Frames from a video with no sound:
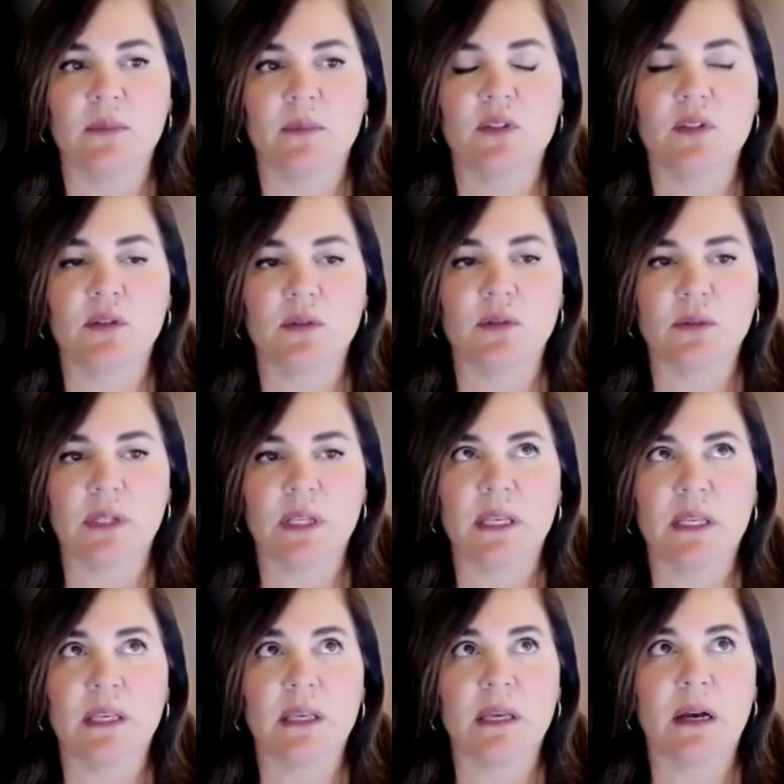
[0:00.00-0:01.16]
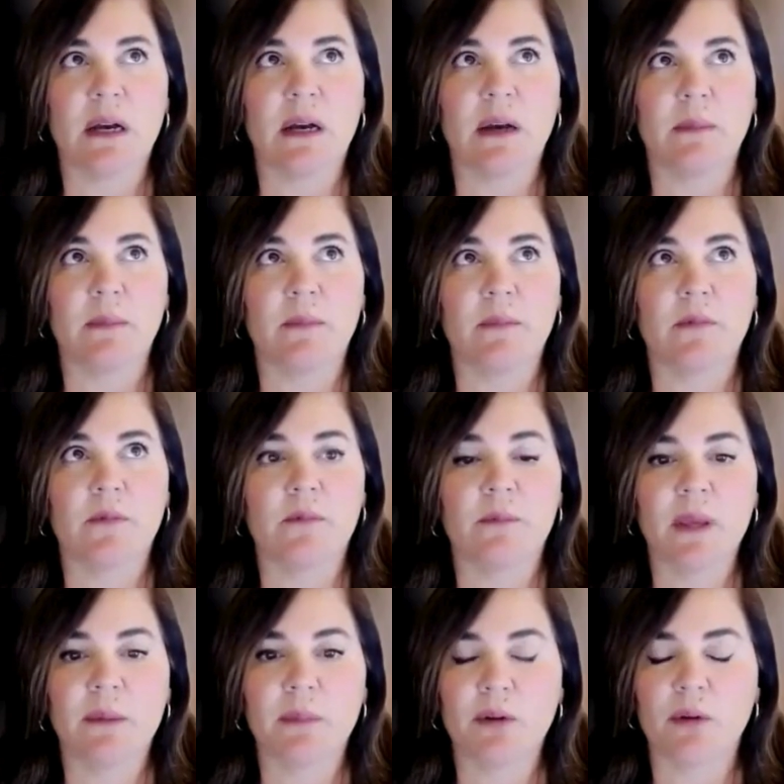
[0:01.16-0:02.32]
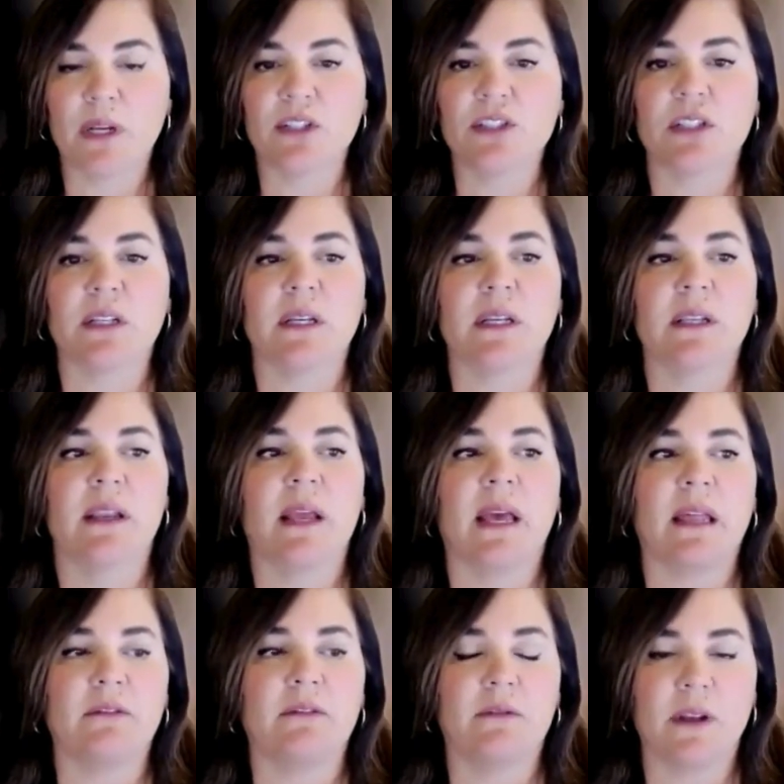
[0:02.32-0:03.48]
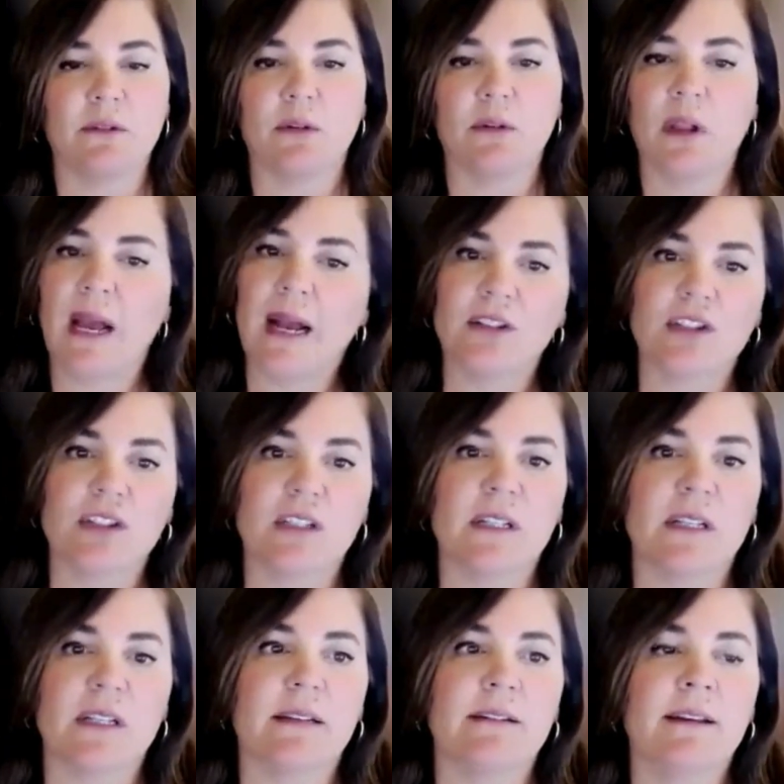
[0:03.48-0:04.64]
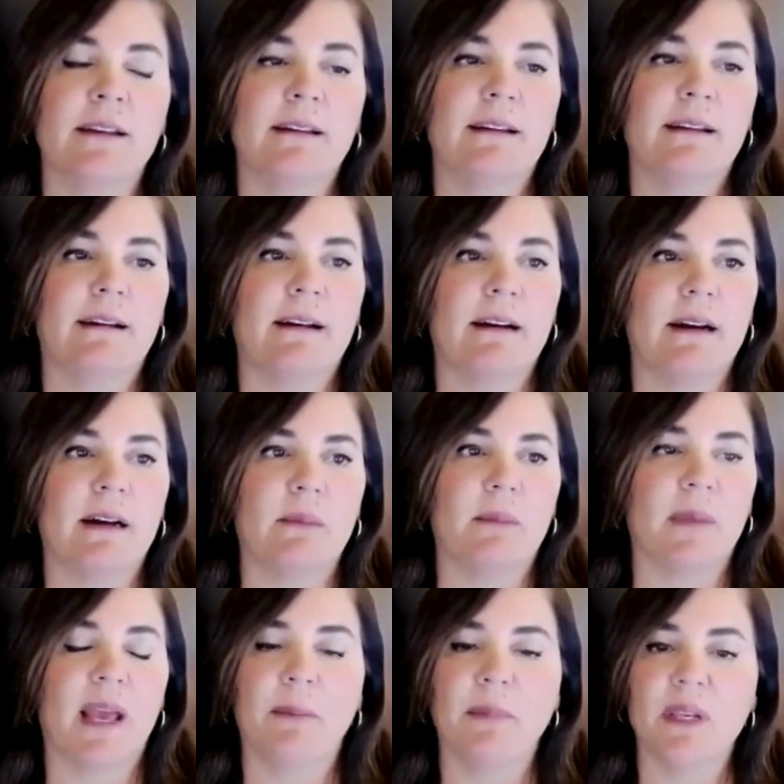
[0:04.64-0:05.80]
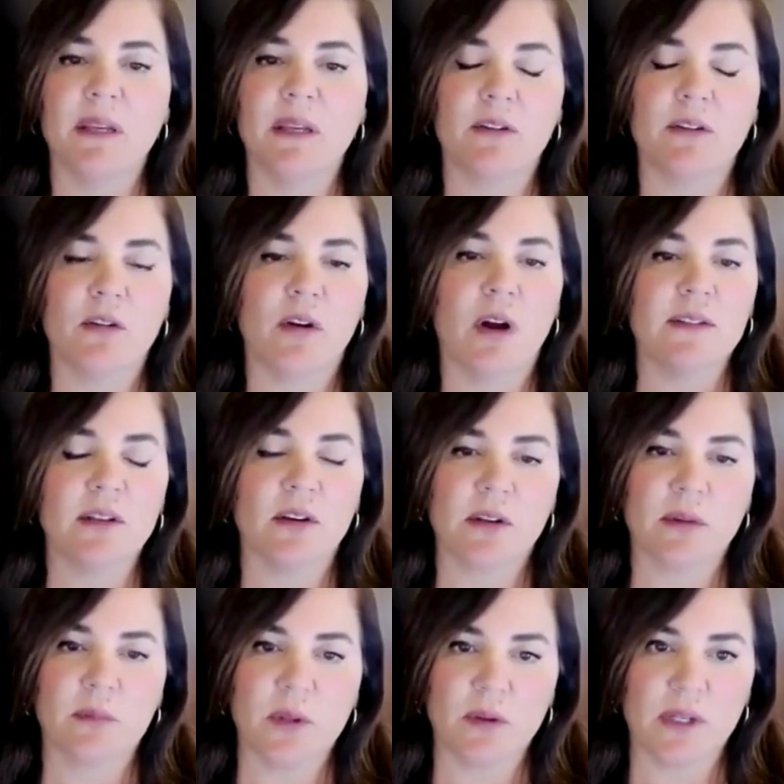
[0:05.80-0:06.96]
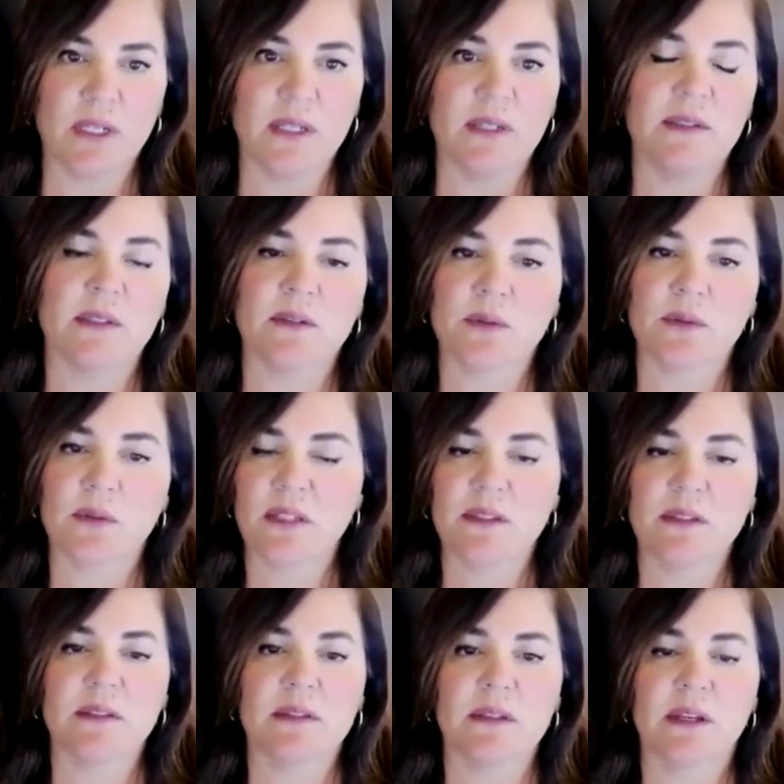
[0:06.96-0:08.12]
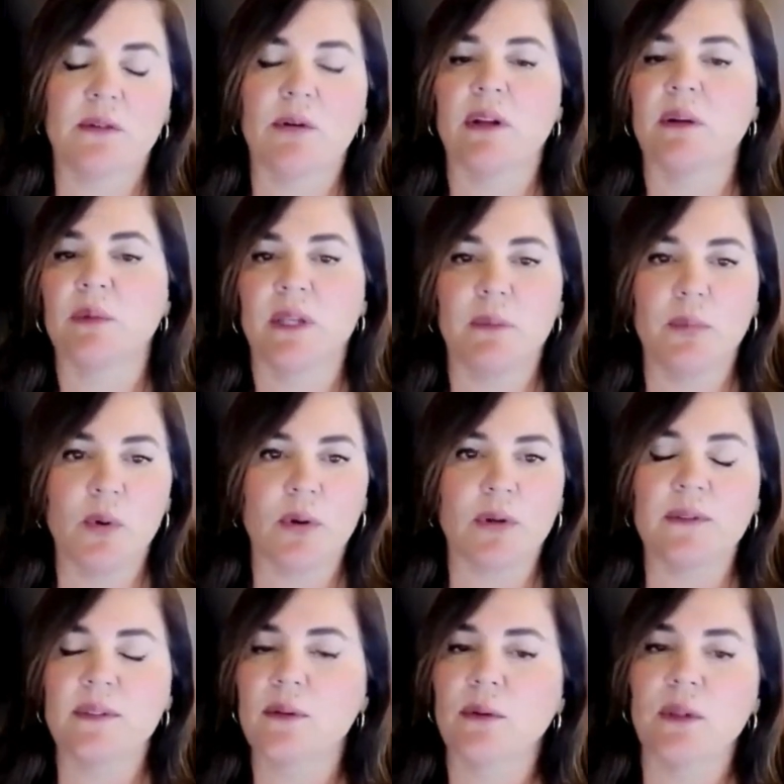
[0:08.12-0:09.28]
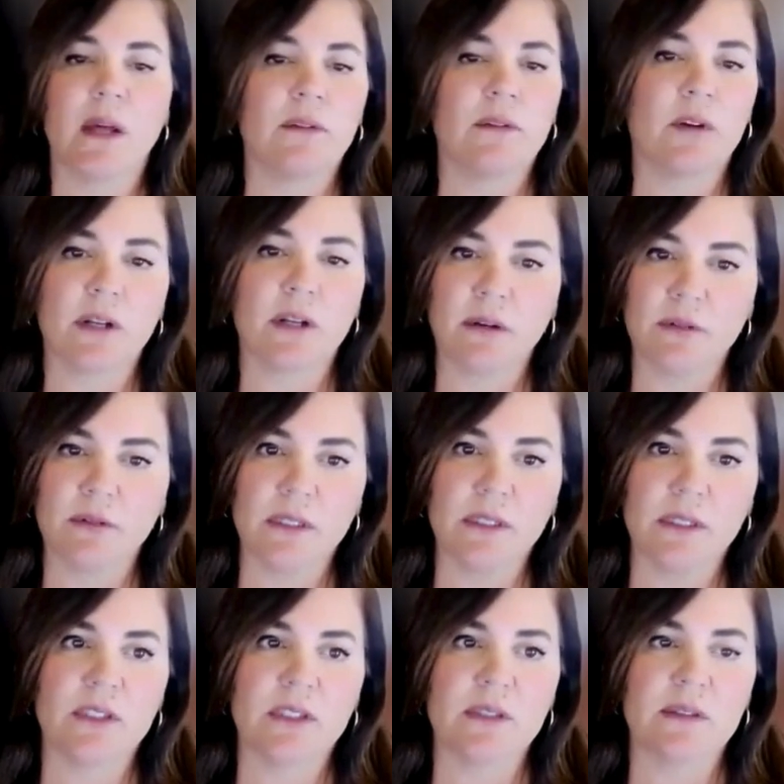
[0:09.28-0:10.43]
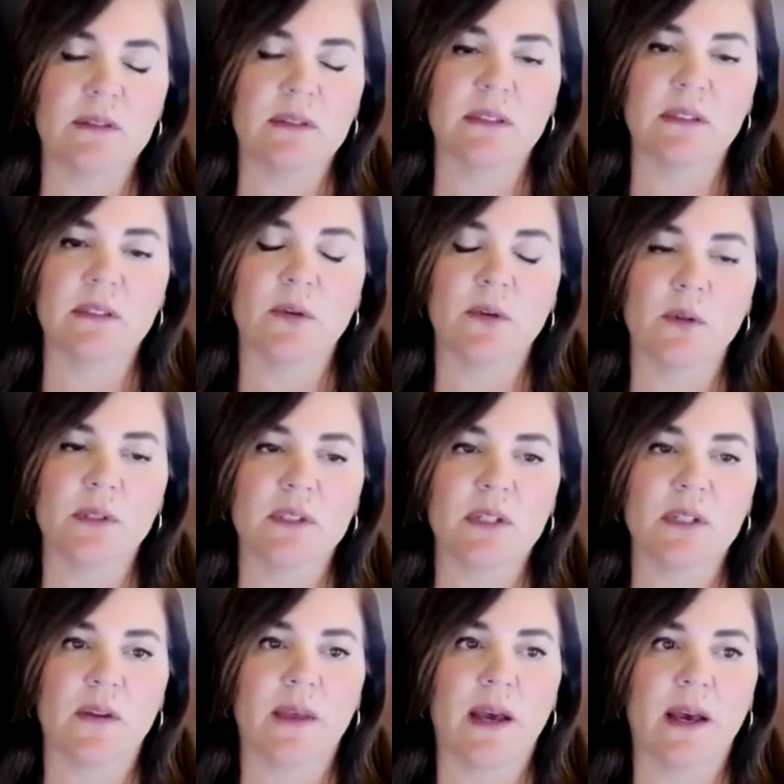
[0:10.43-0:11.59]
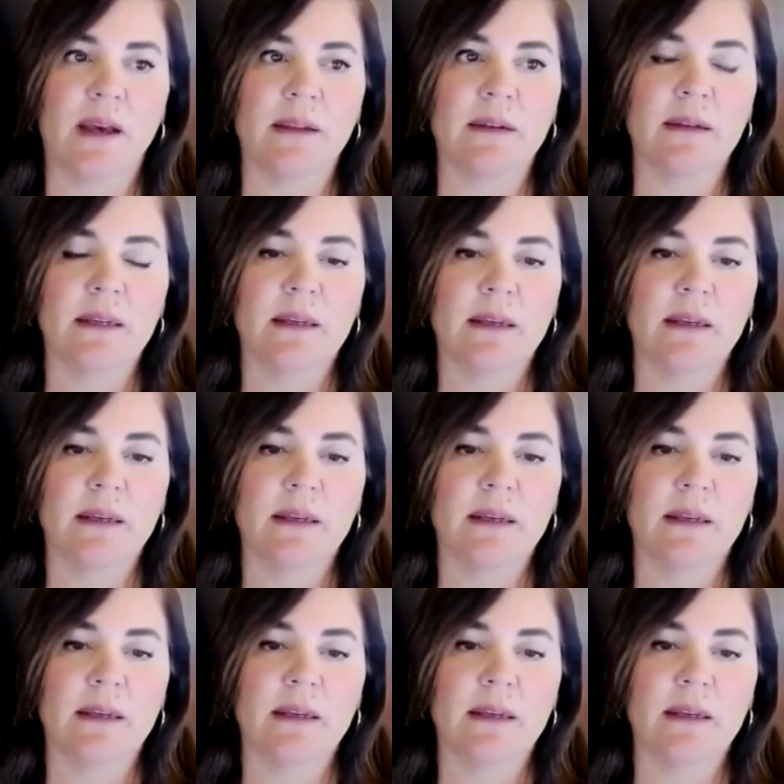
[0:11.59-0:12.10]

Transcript: certainly, immigration and federal action happening across our communities is incredibly important. So a lot of our coverage is focused on that.